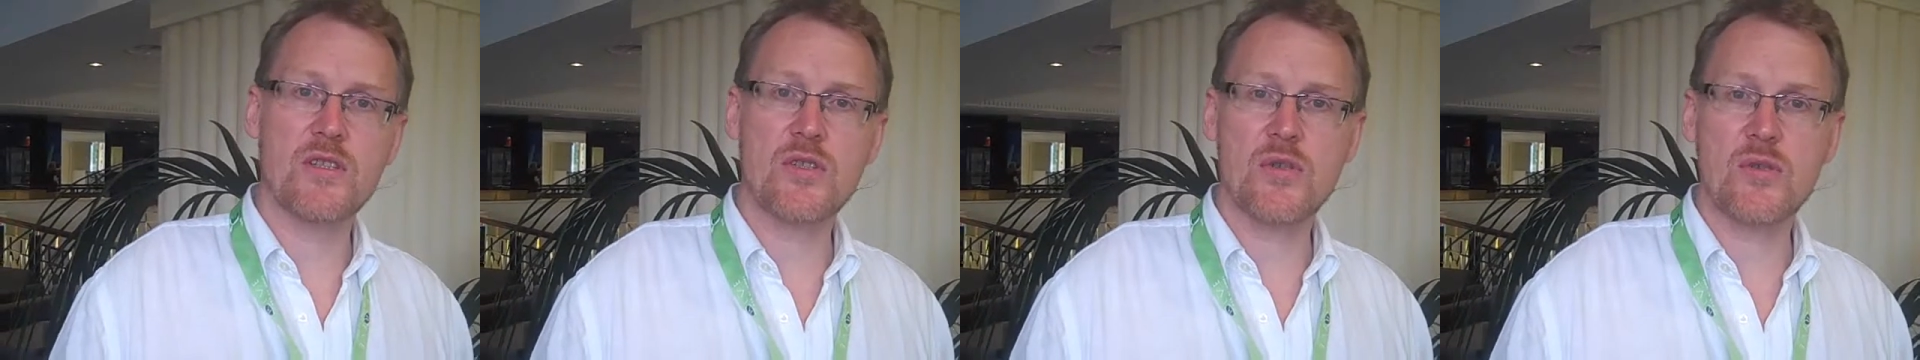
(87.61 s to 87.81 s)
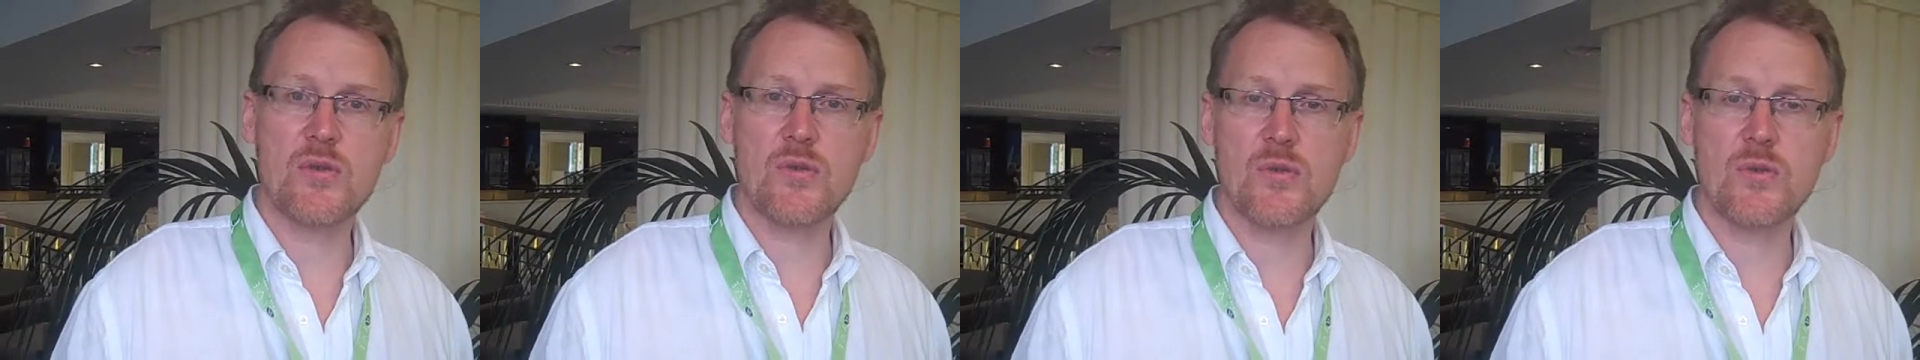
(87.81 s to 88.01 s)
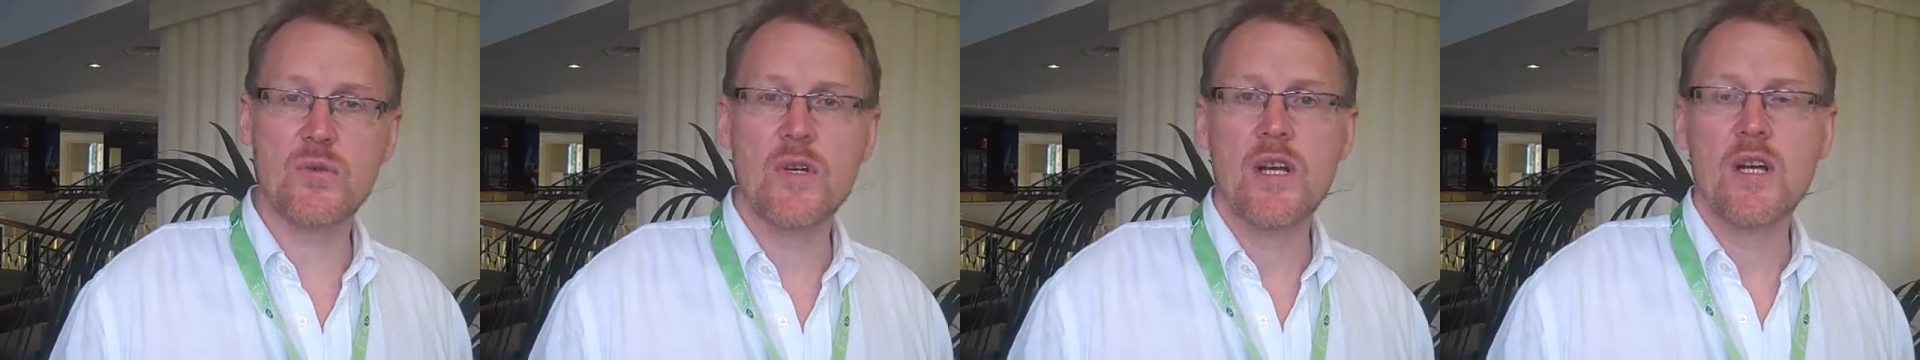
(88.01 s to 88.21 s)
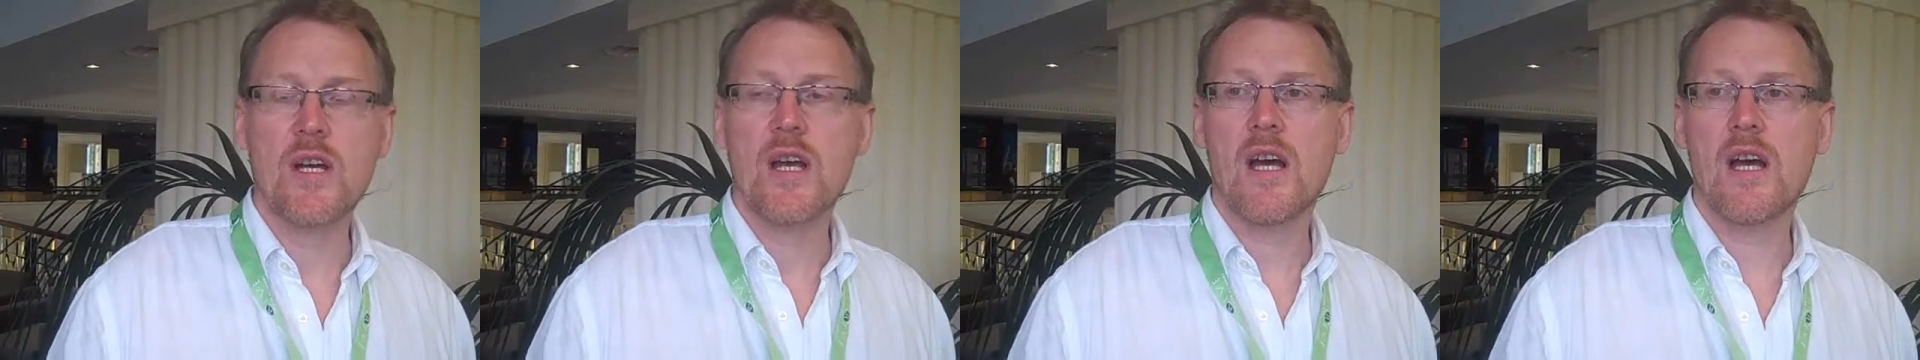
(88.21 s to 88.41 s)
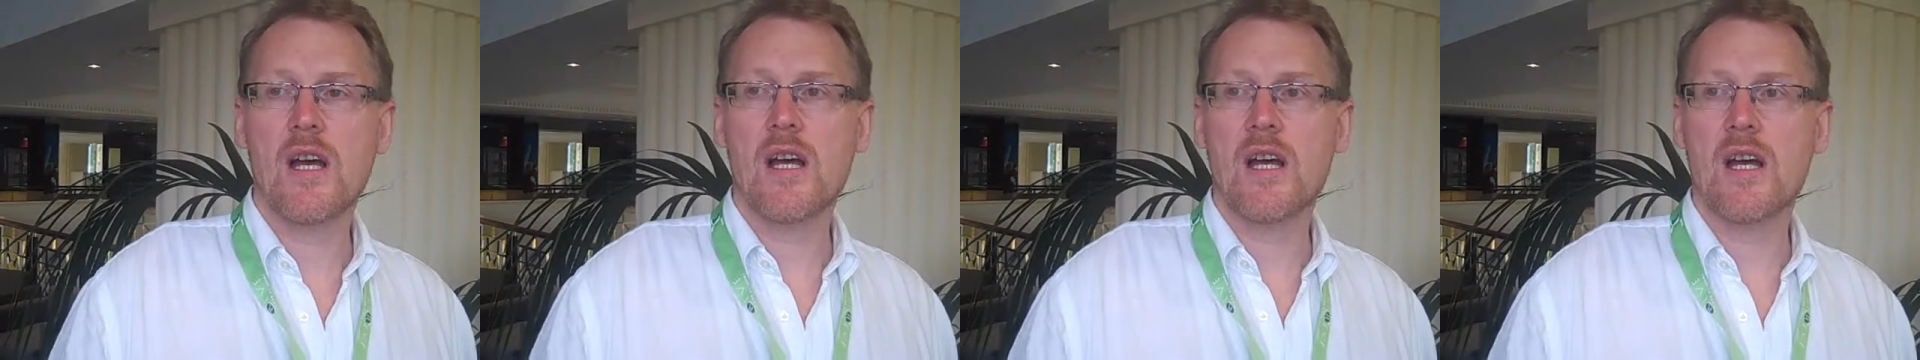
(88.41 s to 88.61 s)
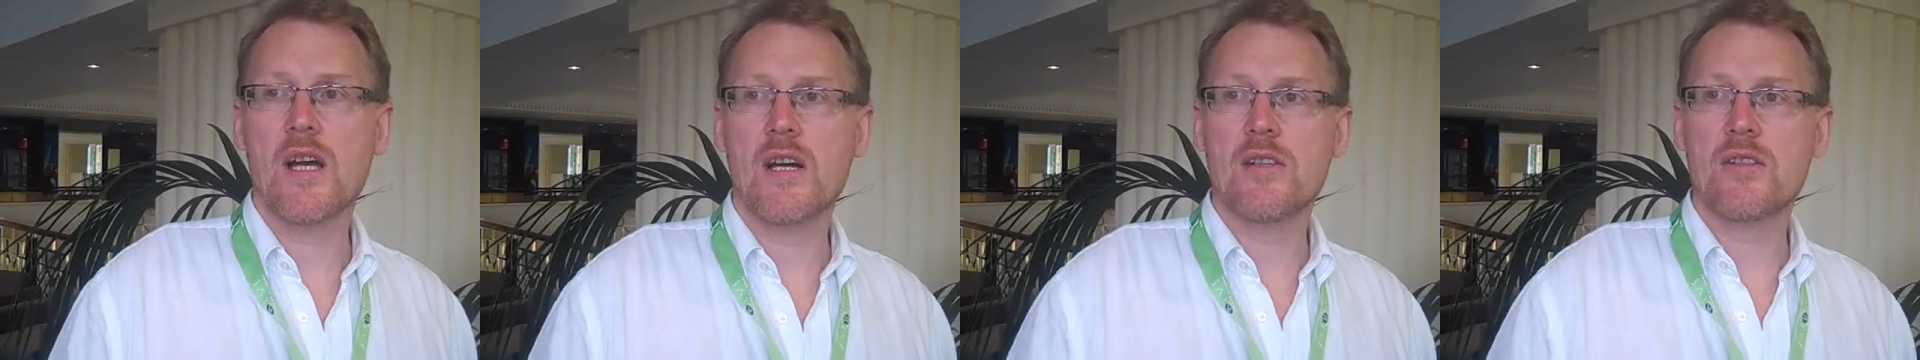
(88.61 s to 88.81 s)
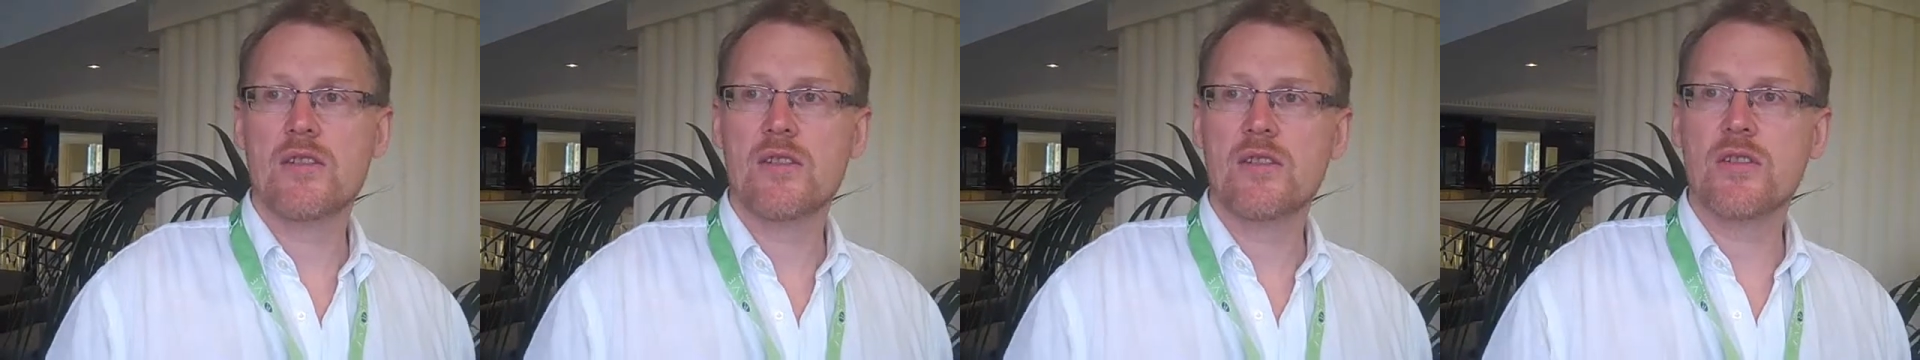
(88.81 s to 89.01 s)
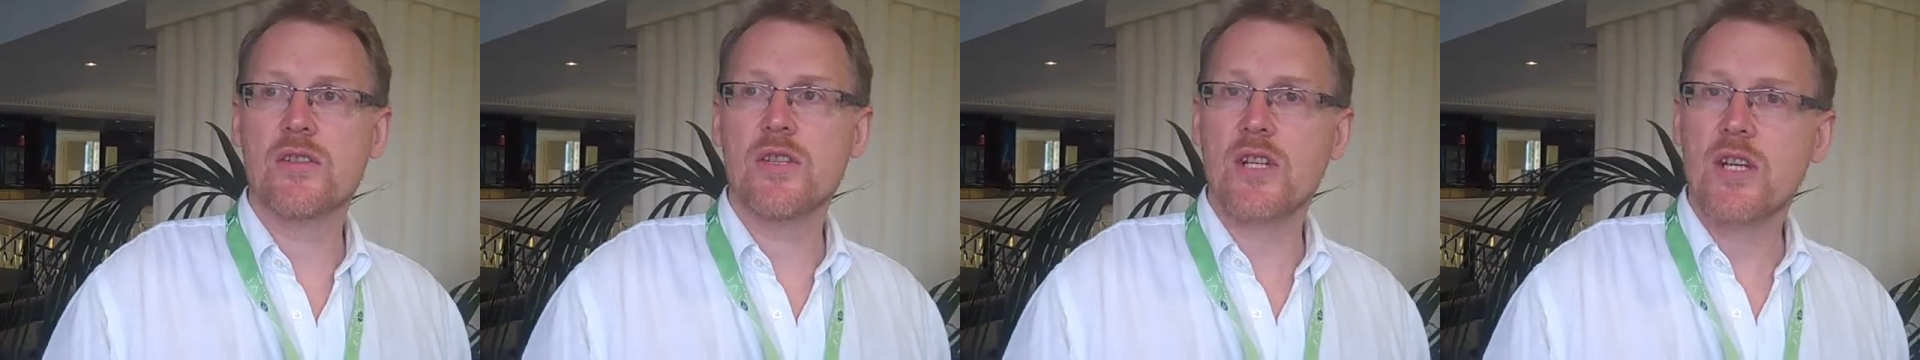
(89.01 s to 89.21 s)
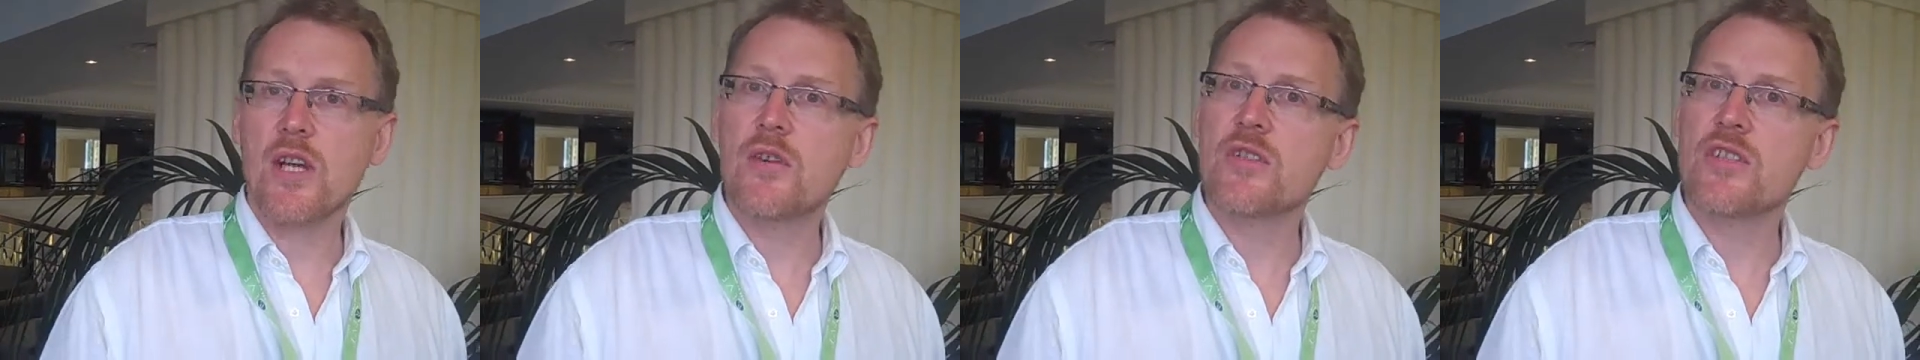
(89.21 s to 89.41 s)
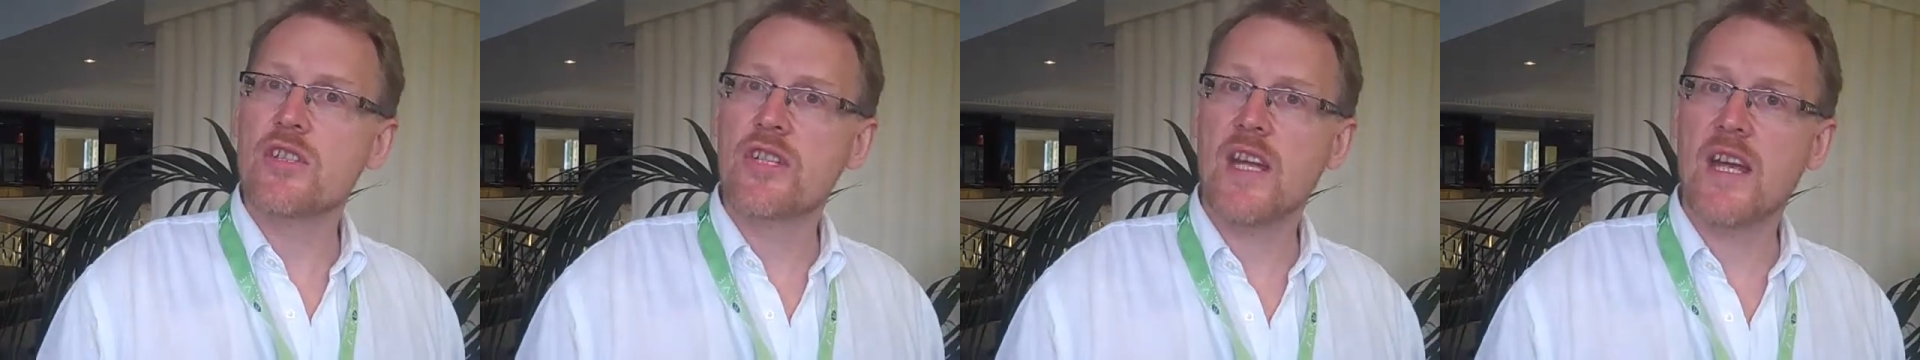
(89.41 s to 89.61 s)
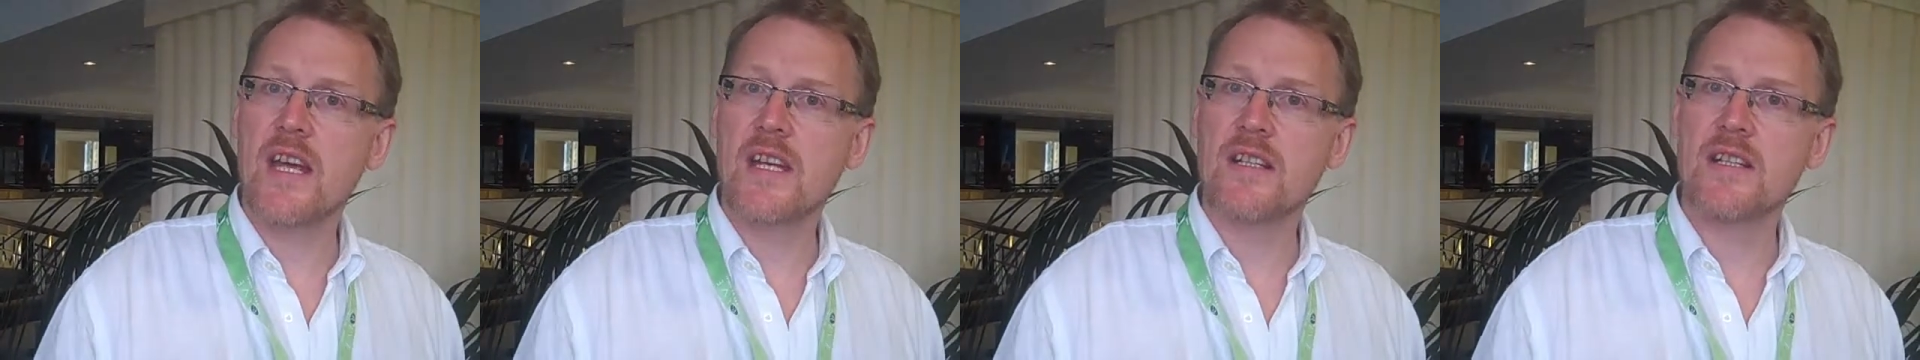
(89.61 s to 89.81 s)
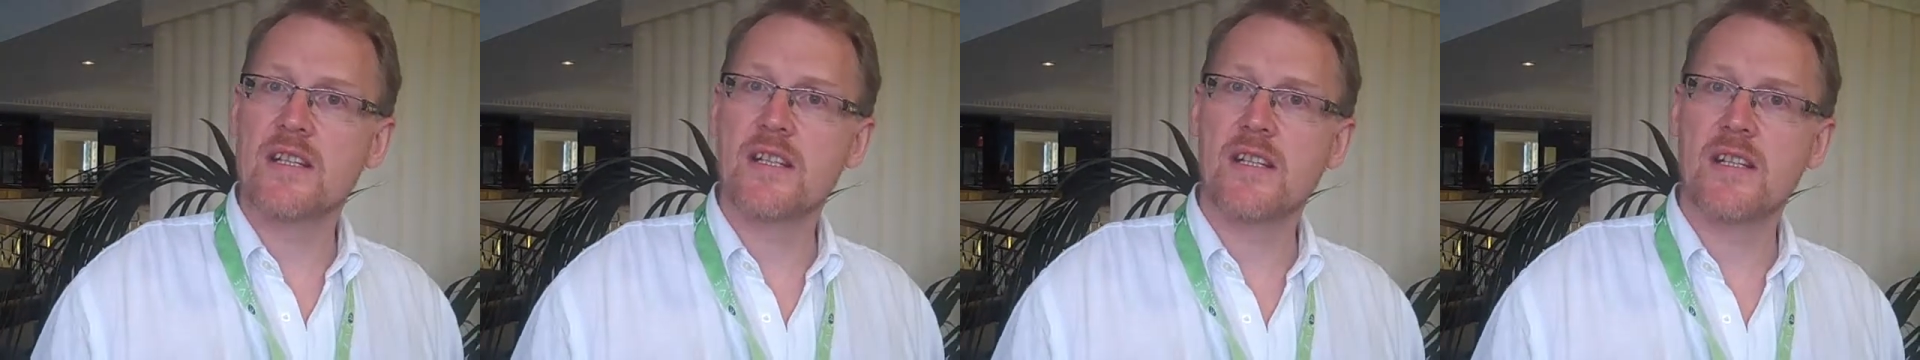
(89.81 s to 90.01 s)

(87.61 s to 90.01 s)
to negotiate